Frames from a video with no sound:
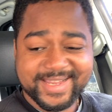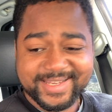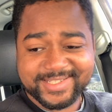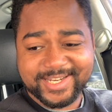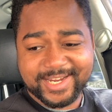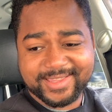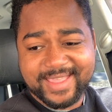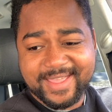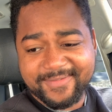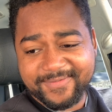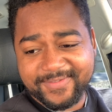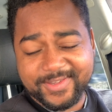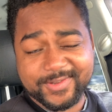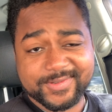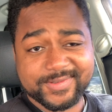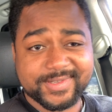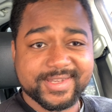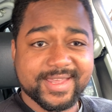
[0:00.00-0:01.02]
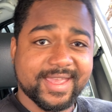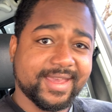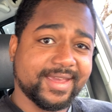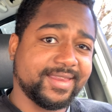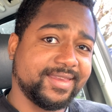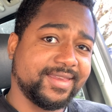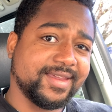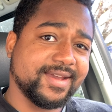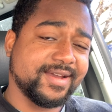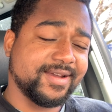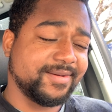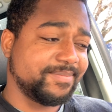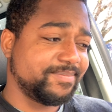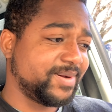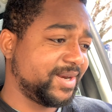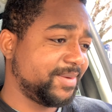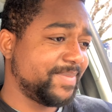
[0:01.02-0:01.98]
check that fuse and
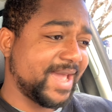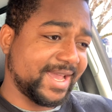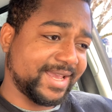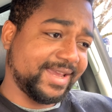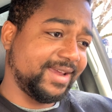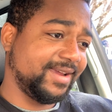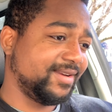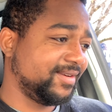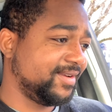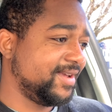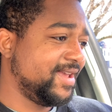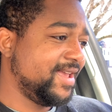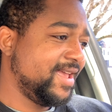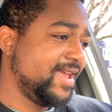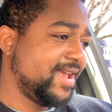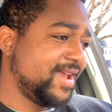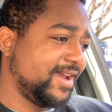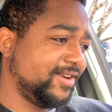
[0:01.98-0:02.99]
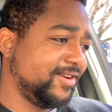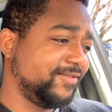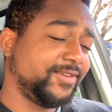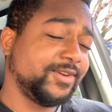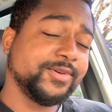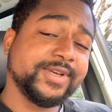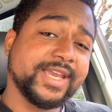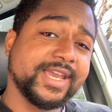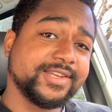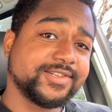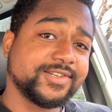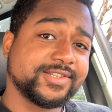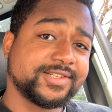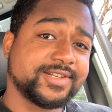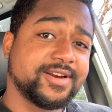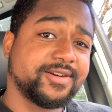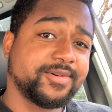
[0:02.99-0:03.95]
put it back in, and your fuel gauge
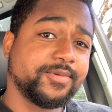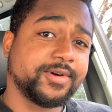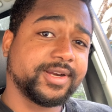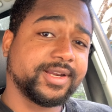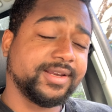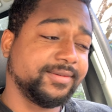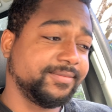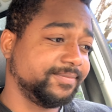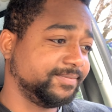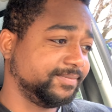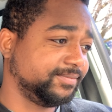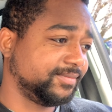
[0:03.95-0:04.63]
should start working.